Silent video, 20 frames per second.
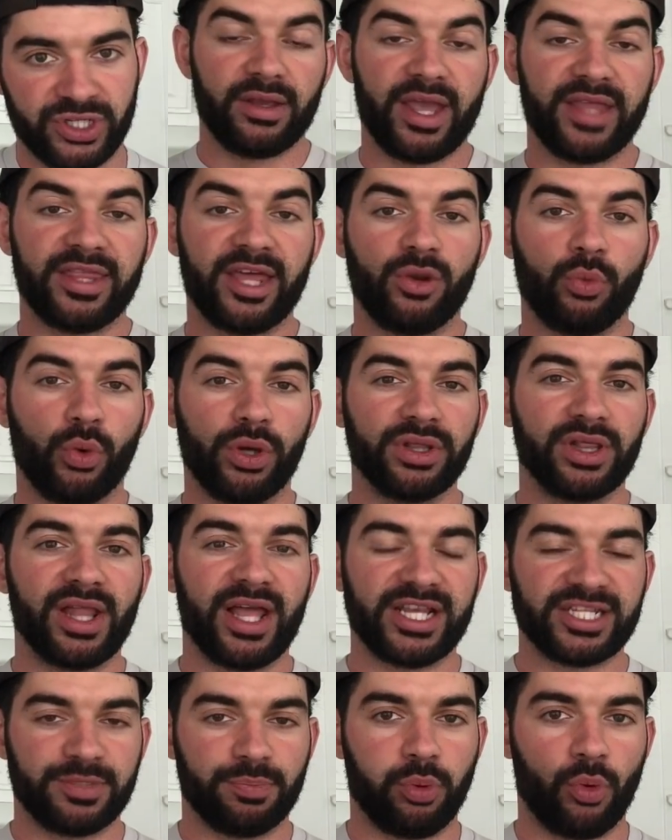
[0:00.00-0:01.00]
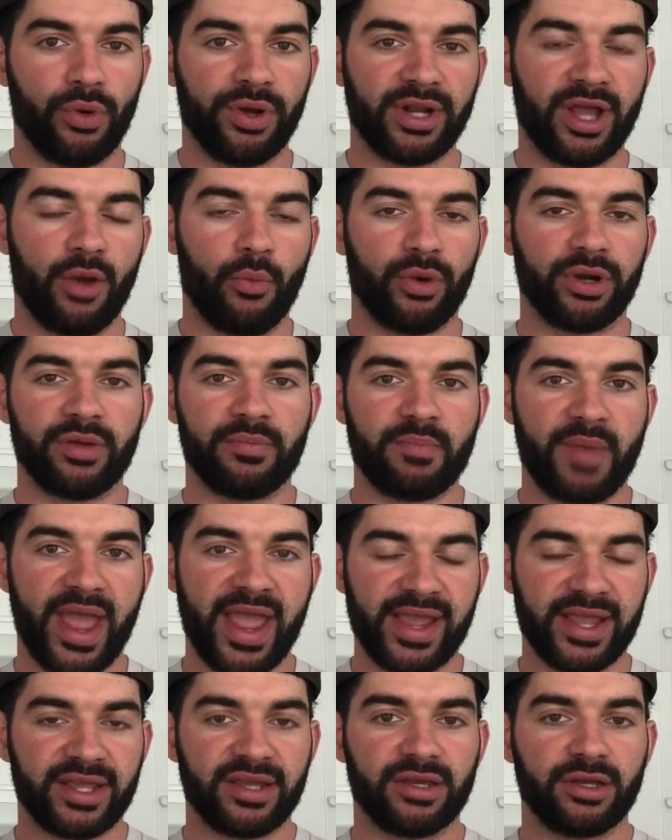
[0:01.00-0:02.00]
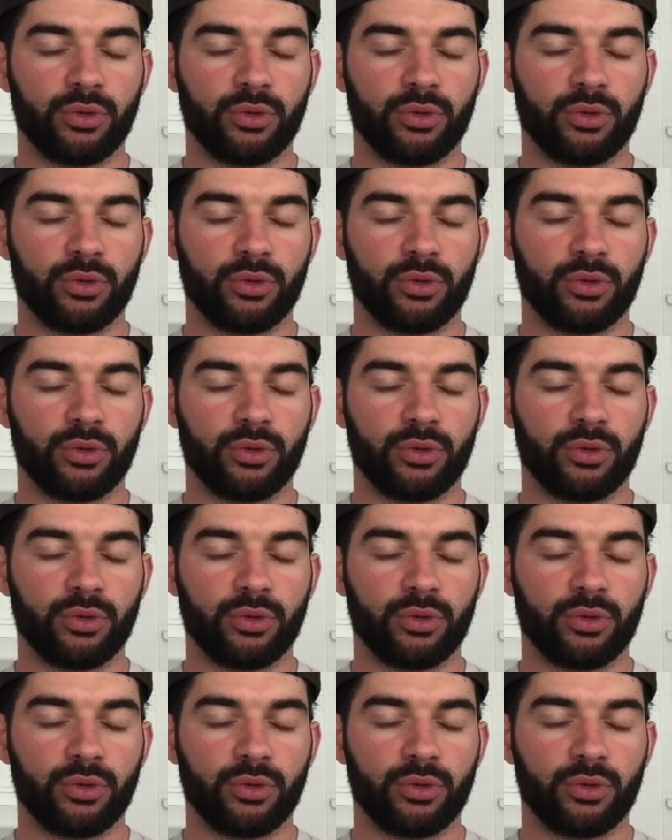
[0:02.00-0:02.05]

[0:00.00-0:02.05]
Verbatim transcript: And then one last point I want to make